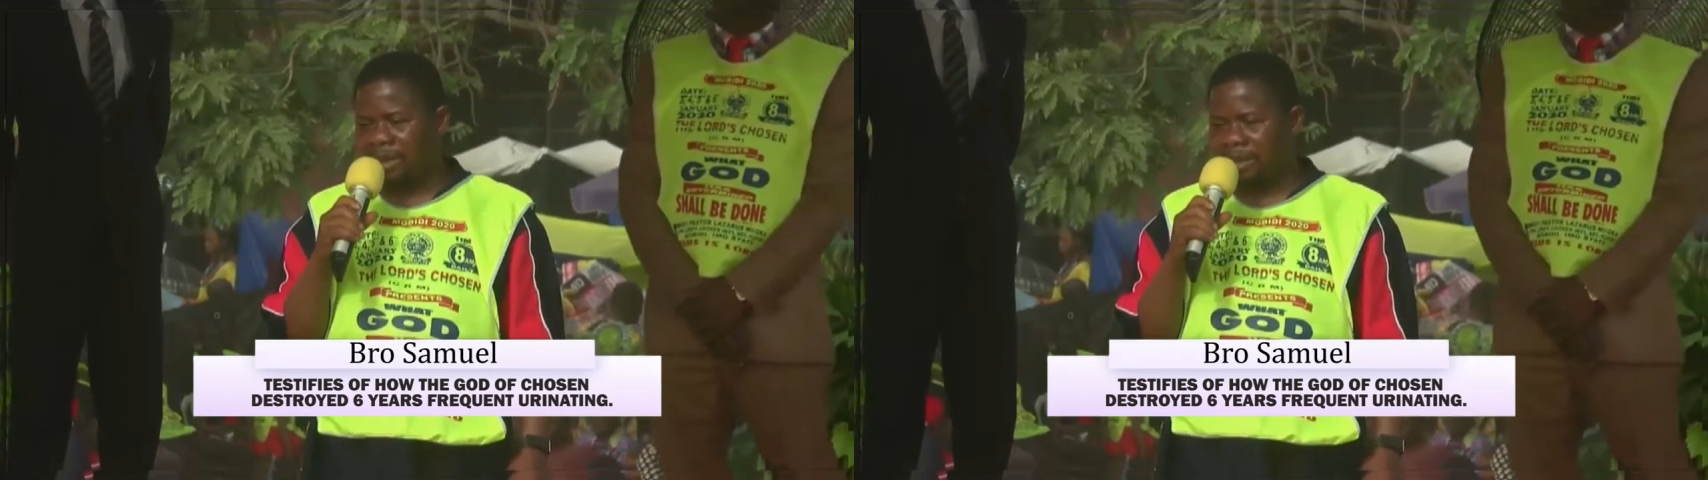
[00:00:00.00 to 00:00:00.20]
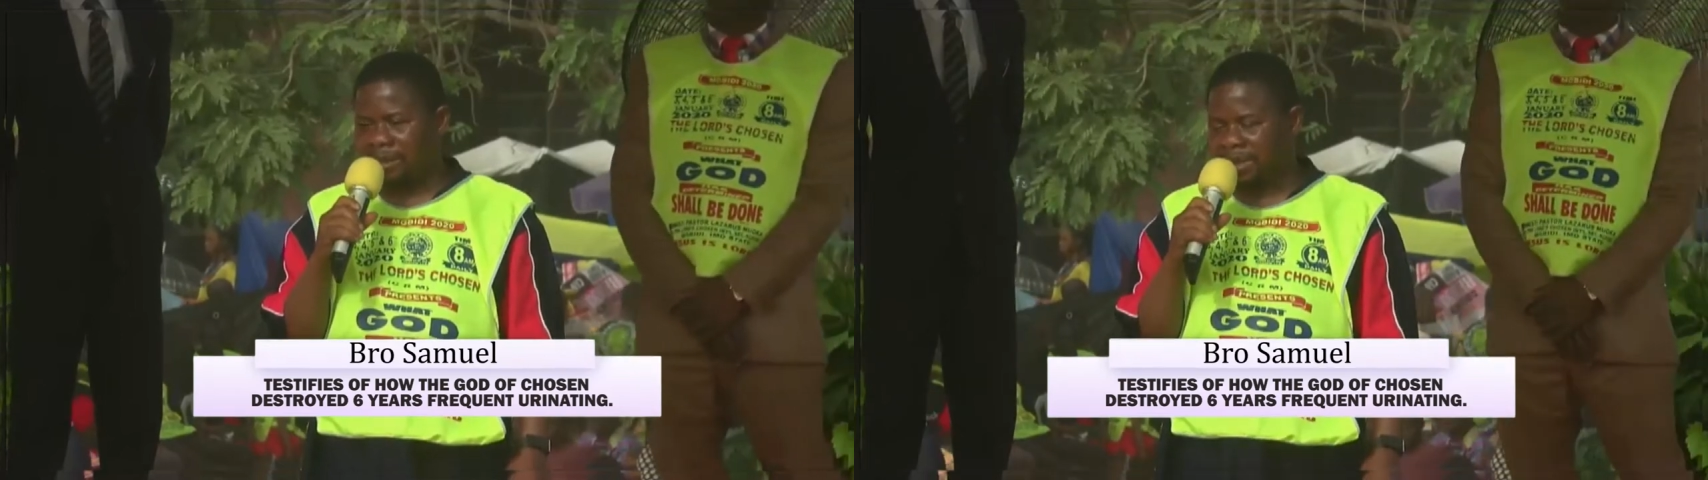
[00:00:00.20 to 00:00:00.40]

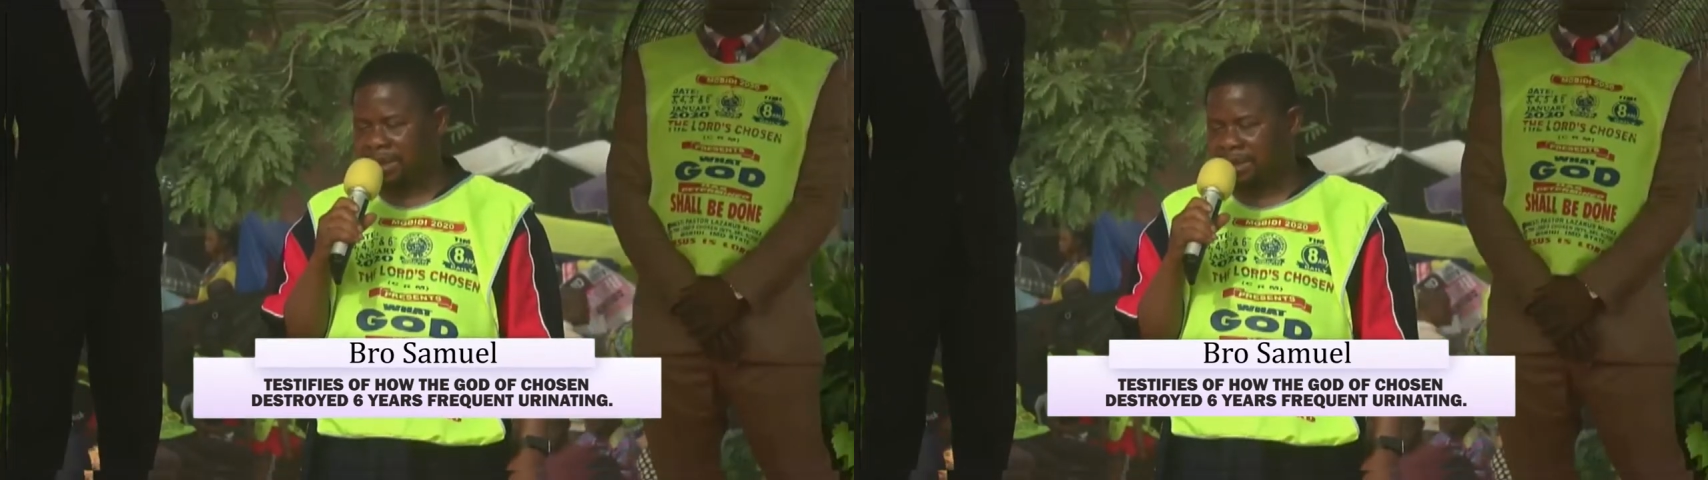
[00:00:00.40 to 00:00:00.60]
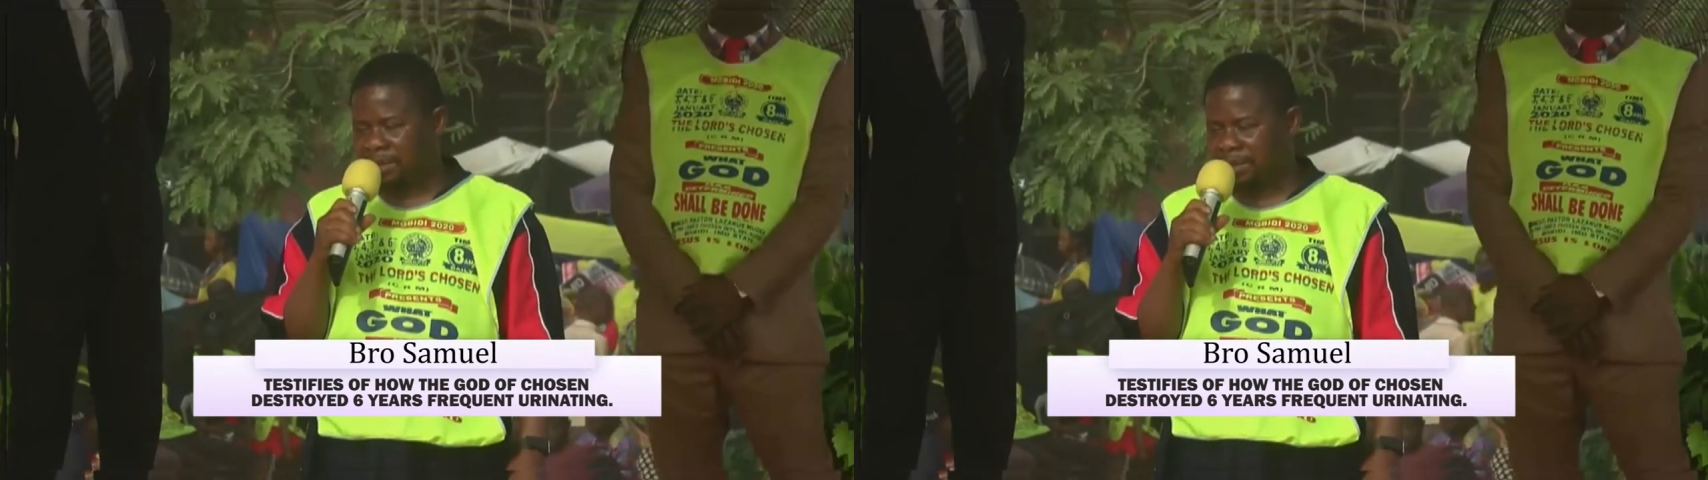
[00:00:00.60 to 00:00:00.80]
since
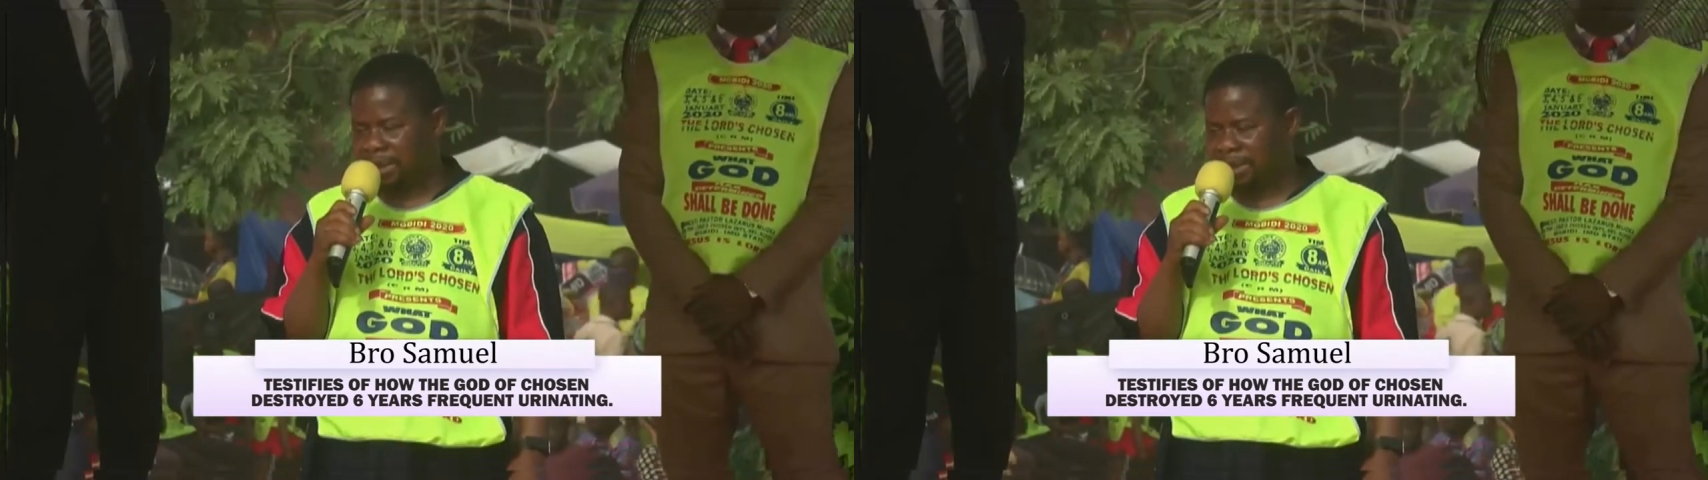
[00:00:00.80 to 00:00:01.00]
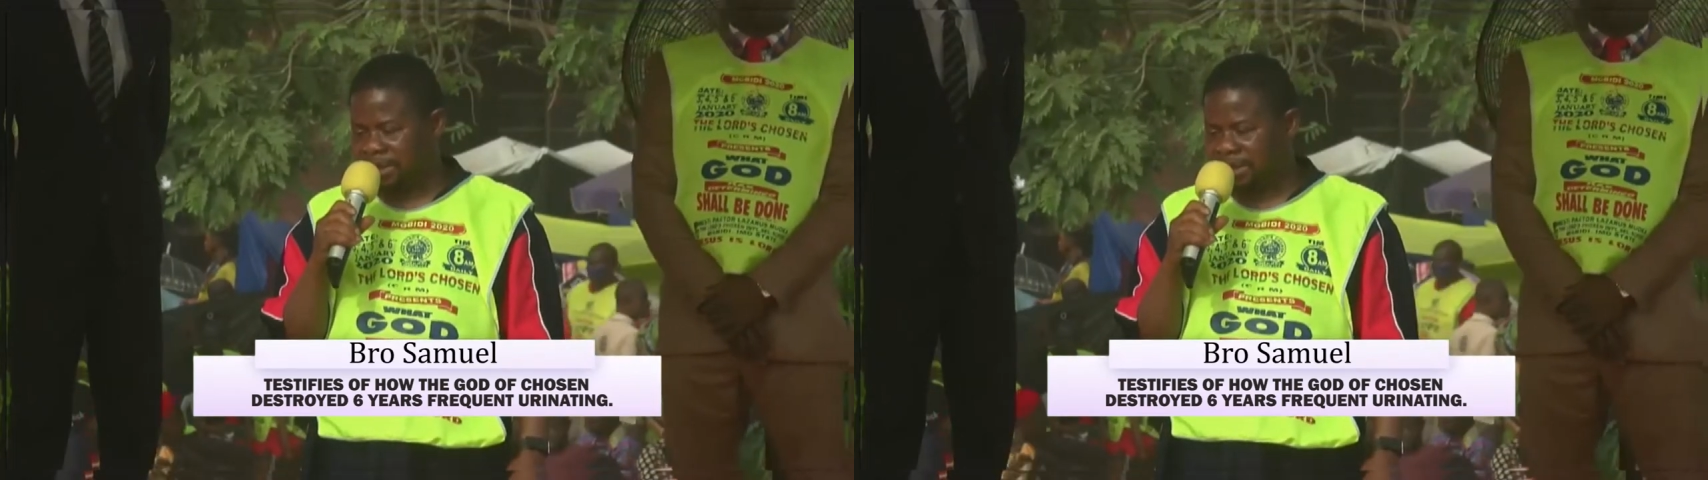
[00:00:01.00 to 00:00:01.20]

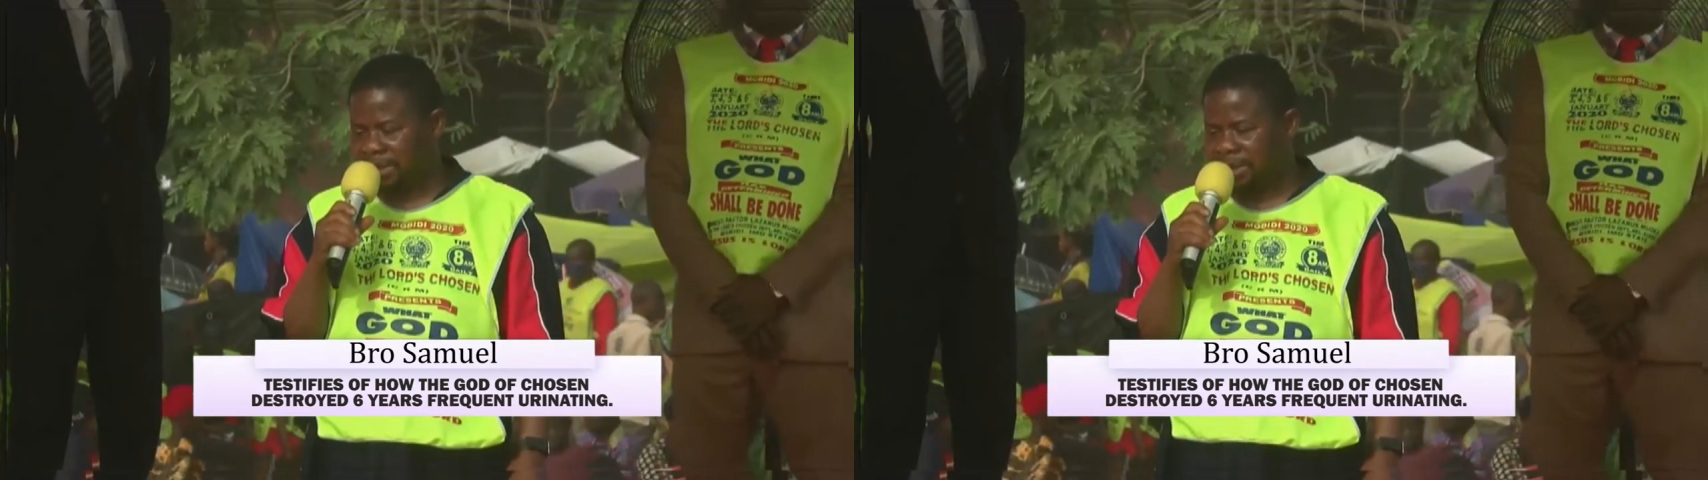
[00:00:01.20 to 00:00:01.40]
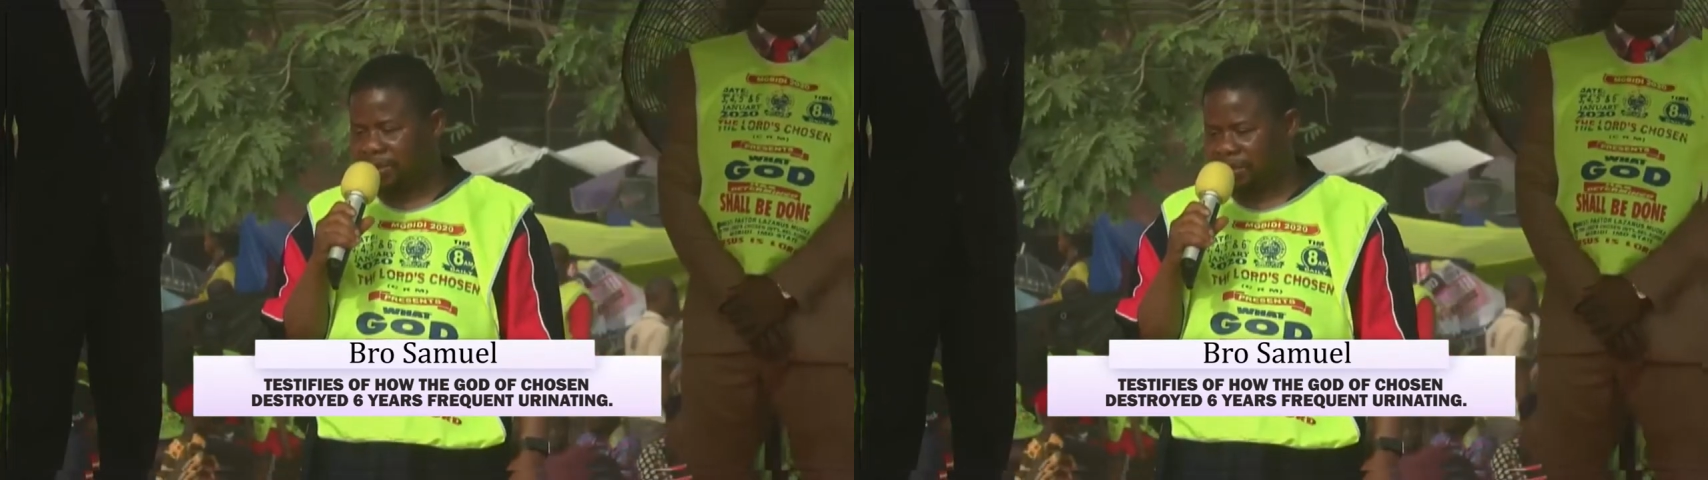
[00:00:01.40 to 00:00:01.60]

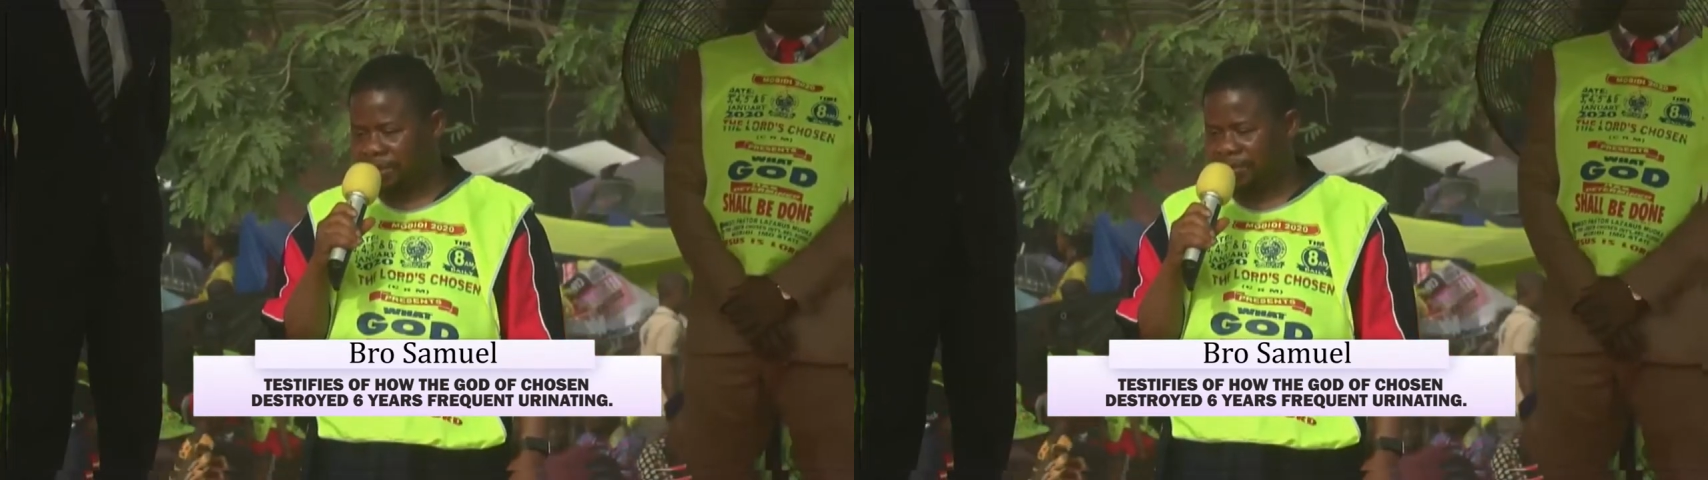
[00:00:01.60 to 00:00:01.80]
6 to 7